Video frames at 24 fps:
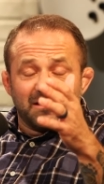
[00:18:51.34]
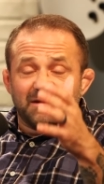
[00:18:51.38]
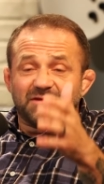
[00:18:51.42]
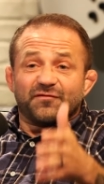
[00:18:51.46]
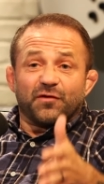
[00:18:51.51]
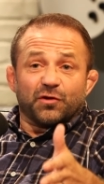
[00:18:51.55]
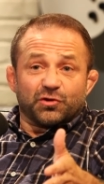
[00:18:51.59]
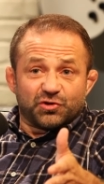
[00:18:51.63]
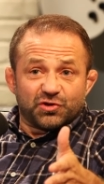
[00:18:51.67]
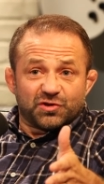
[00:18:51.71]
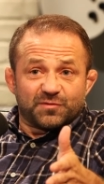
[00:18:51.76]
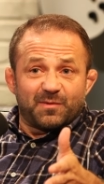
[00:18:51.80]

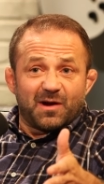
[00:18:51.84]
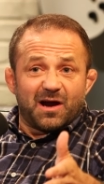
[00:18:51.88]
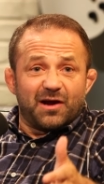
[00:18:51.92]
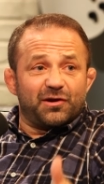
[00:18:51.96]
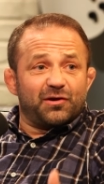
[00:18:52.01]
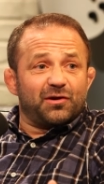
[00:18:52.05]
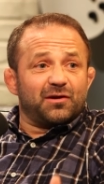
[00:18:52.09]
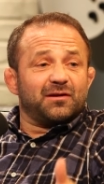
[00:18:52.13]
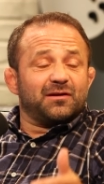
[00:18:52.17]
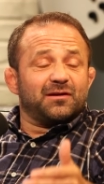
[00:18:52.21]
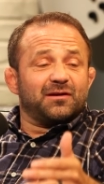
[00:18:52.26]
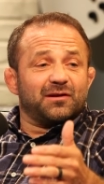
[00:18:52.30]
First
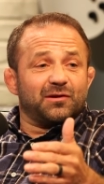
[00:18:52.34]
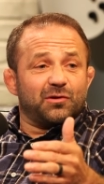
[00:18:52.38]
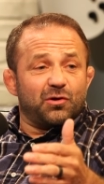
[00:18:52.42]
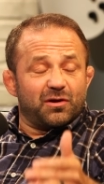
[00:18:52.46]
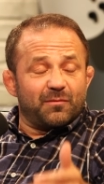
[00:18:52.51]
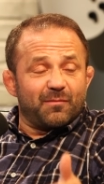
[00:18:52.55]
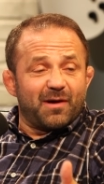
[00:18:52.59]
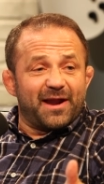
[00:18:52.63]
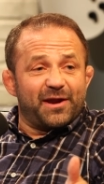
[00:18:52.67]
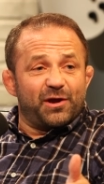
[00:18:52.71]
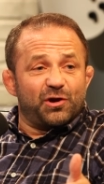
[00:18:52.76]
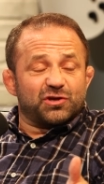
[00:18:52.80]
responder, go to
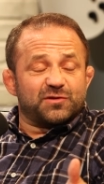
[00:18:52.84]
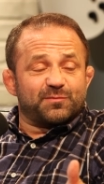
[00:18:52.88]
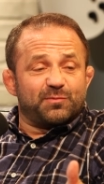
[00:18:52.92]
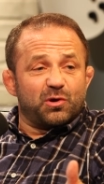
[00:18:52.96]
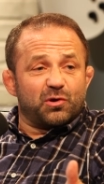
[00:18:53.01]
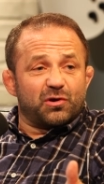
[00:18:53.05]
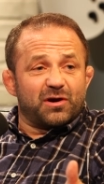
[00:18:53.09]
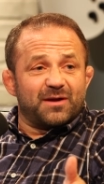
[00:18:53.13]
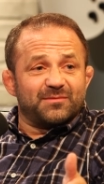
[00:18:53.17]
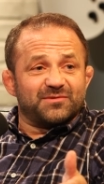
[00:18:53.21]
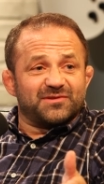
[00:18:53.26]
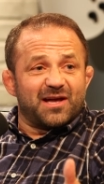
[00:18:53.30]

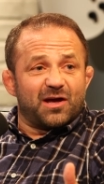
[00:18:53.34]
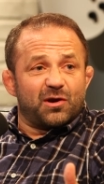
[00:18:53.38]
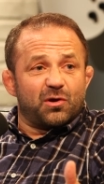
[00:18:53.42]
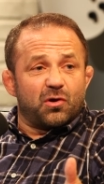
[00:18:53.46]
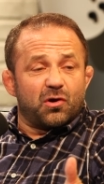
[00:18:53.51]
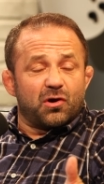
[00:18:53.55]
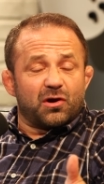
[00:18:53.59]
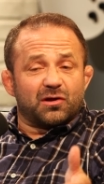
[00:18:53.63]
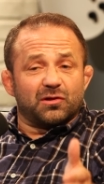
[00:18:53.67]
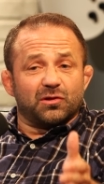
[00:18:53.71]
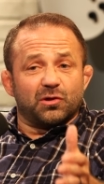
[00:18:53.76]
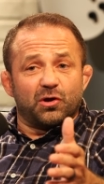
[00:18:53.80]

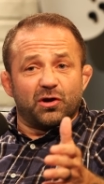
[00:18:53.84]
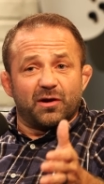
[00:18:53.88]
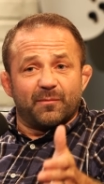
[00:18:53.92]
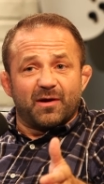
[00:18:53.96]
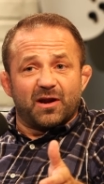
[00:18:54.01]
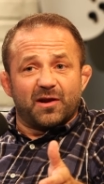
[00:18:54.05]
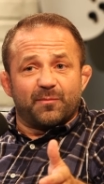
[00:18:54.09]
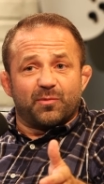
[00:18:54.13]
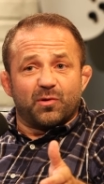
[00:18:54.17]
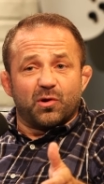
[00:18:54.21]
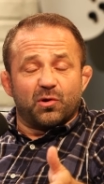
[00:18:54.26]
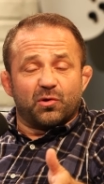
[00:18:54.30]
mightyoaksprograms.org, learn
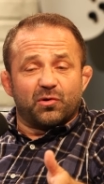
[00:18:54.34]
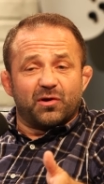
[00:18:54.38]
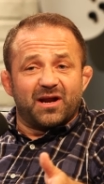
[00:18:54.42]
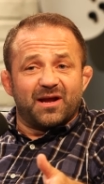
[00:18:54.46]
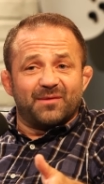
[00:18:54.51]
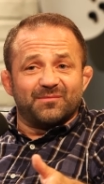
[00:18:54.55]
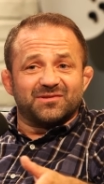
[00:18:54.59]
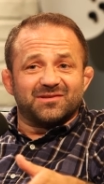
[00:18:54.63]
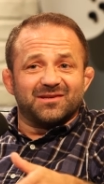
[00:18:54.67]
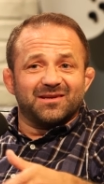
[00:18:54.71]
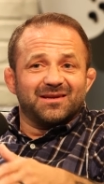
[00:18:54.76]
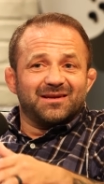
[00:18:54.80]
about the
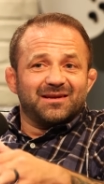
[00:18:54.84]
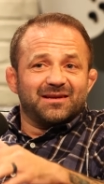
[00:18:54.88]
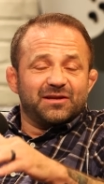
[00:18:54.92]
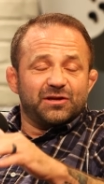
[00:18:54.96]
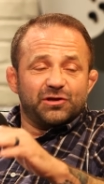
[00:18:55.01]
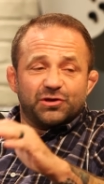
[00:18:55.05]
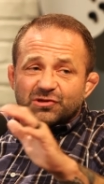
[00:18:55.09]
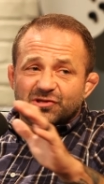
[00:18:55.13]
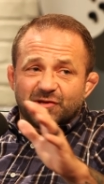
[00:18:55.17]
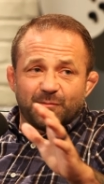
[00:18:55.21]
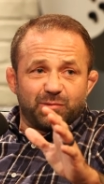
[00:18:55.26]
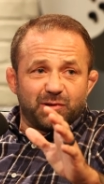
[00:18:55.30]
programs. You
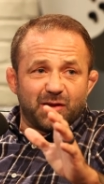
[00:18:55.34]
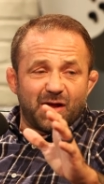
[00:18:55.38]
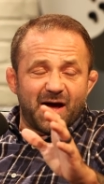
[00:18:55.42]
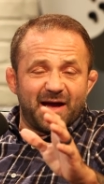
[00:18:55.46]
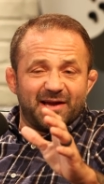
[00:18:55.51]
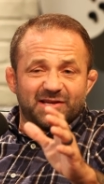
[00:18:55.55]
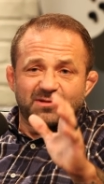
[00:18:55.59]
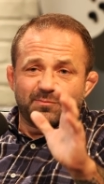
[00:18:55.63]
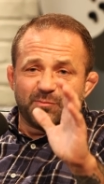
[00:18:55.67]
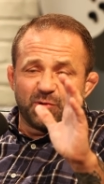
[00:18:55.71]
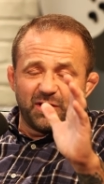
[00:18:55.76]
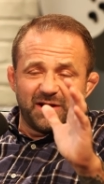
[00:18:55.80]
just apply.
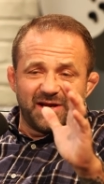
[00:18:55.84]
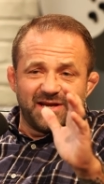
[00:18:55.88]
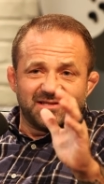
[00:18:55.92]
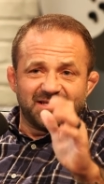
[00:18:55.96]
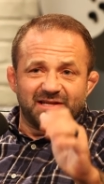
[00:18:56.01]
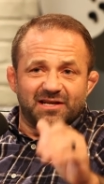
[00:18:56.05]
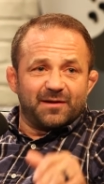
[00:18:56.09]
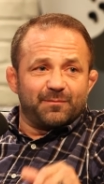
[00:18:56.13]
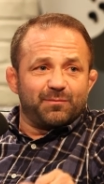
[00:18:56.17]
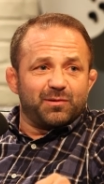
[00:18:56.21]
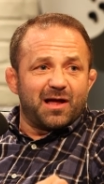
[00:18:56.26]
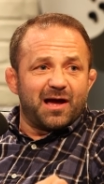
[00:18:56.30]
It's pretty easy
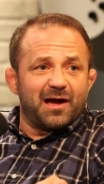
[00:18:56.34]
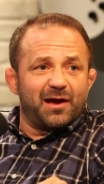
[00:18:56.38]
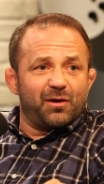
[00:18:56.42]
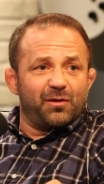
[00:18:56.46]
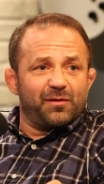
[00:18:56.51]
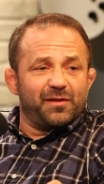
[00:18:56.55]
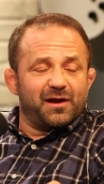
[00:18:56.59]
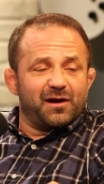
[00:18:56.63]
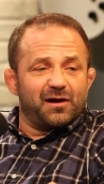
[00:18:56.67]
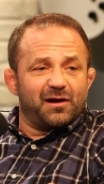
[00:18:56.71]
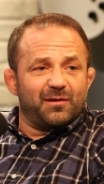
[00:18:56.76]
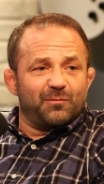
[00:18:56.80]
to apply
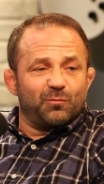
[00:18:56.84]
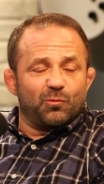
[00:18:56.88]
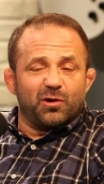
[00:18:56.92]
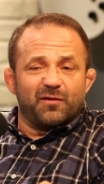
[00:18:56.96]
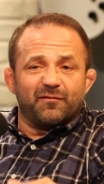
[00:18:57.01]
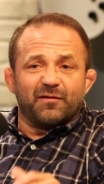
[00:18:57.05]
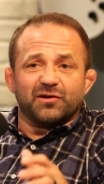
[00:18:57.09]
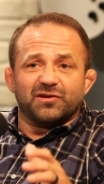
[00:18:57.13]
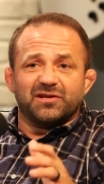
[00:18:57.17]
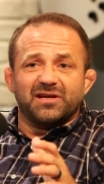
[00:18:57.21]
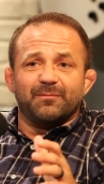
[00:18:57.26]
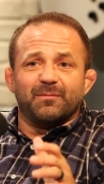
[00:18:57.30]
on there, and one
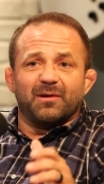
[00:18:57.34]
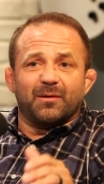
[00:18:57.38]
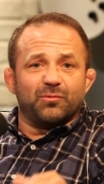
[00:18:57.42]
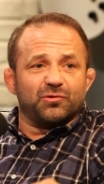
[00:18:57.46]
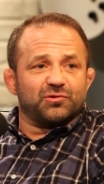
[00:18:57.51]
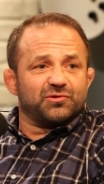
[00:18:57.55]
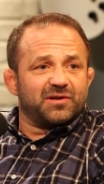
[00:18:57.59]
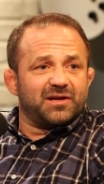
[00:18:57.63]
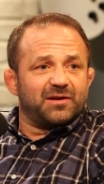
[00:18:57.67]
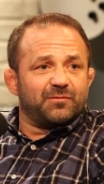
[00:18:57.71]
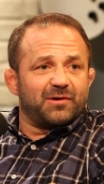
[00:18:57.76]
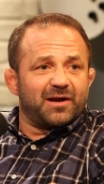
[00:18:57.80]
of our team
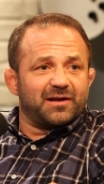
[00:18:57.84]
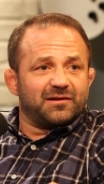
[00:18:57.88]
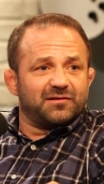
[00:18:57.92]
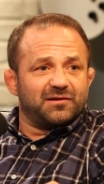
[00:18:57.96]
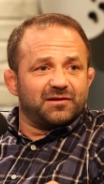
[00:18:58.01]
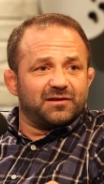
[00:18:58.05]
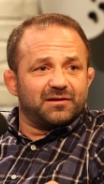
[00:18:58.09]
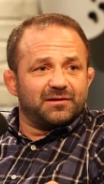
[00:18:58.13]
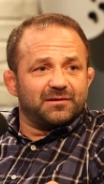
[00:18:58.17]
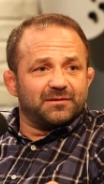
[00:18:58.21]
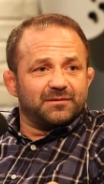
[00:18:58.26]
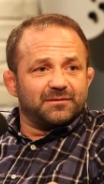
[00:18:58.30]
members will get right to
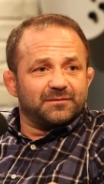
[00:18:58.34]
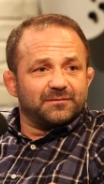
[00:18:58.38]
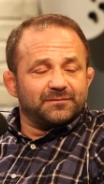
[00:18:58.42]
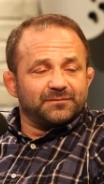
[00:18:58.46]
you. Yeah.